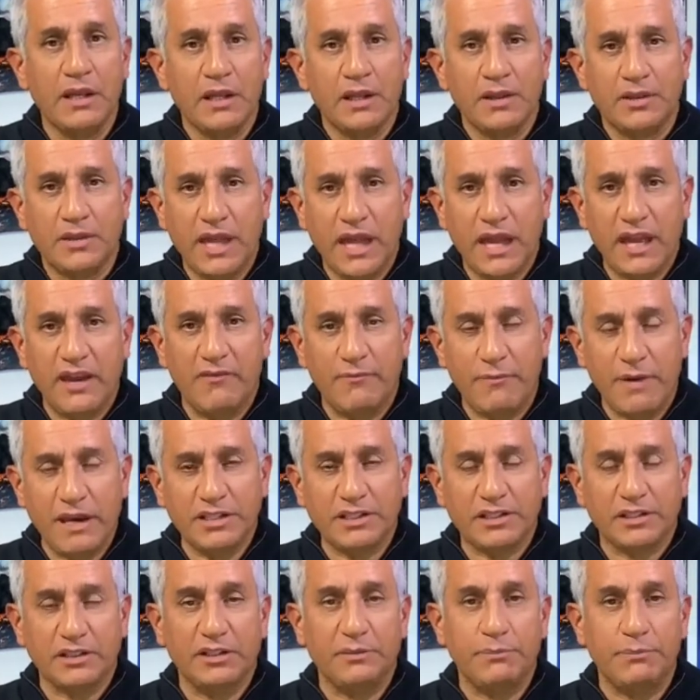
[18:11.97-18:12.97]
They have
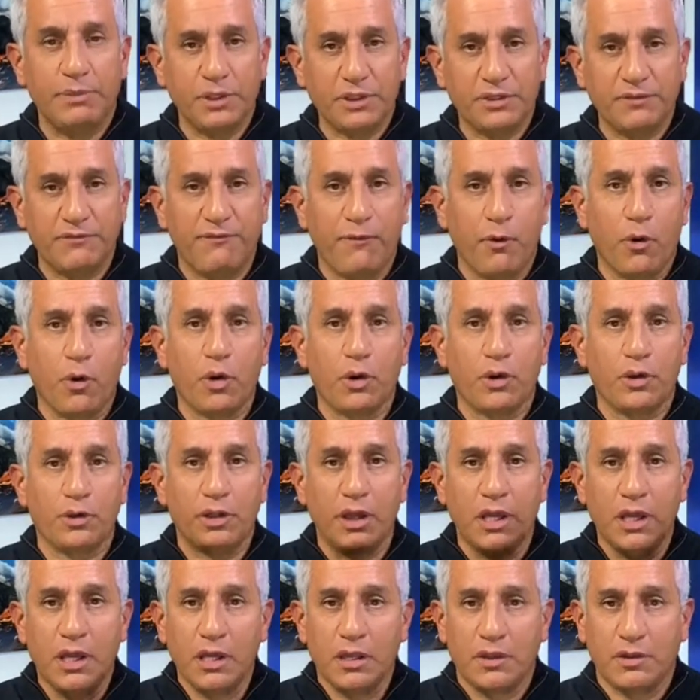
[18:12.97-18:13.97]
basically pushed
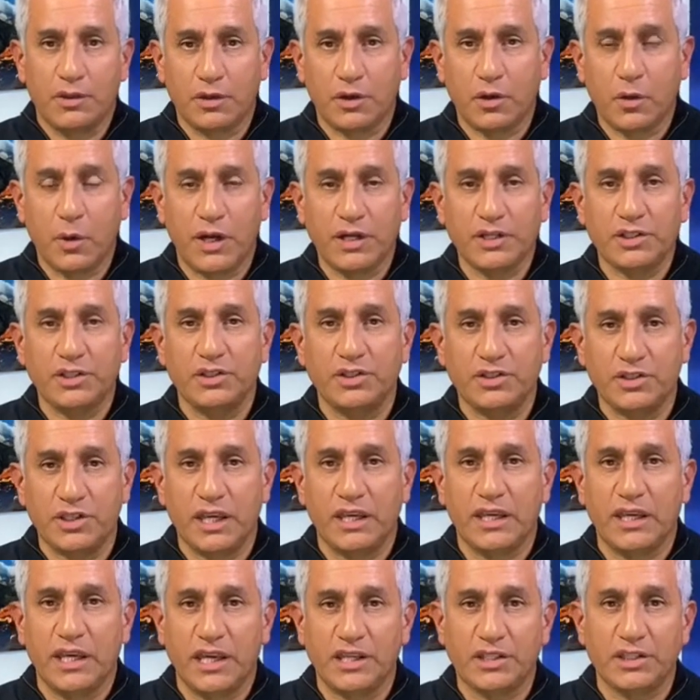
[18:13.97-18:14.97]
forward their questions
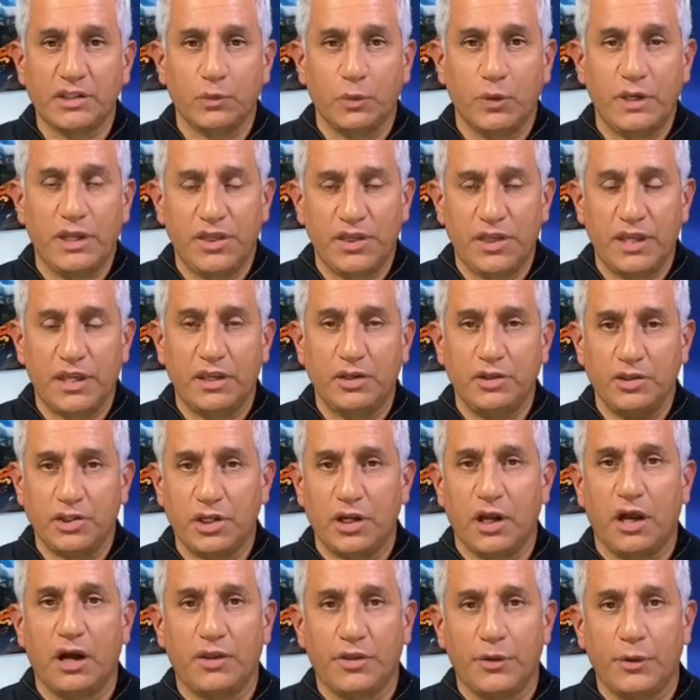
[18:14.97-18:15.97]
saying, yes, we think you should
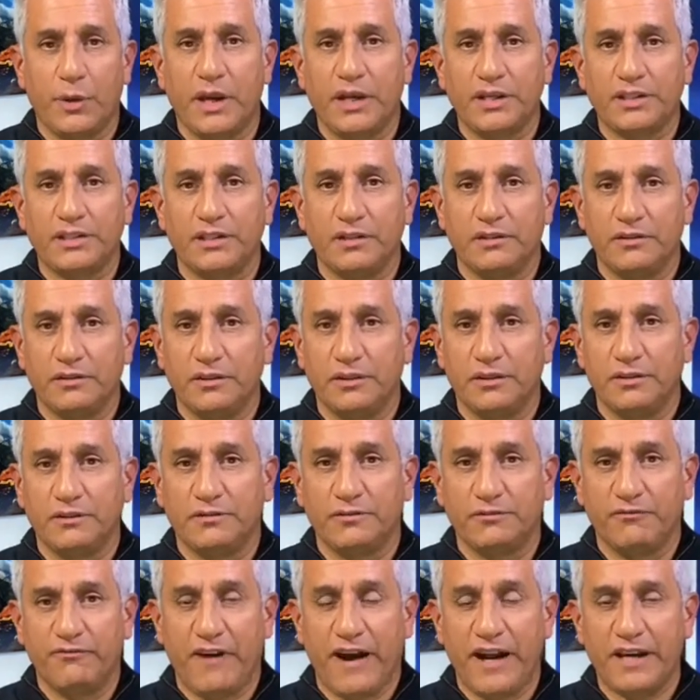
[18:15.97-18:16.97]
authorize the
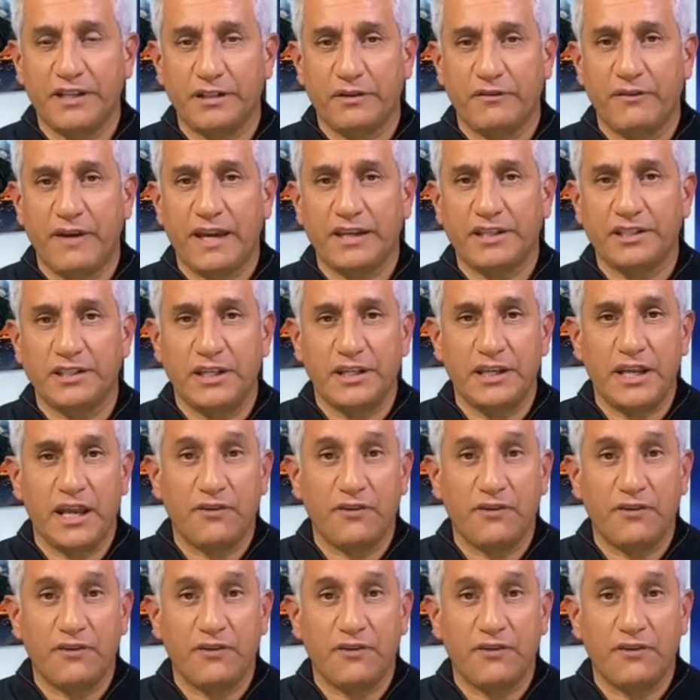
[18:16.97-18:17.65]
Pfizer vaccine.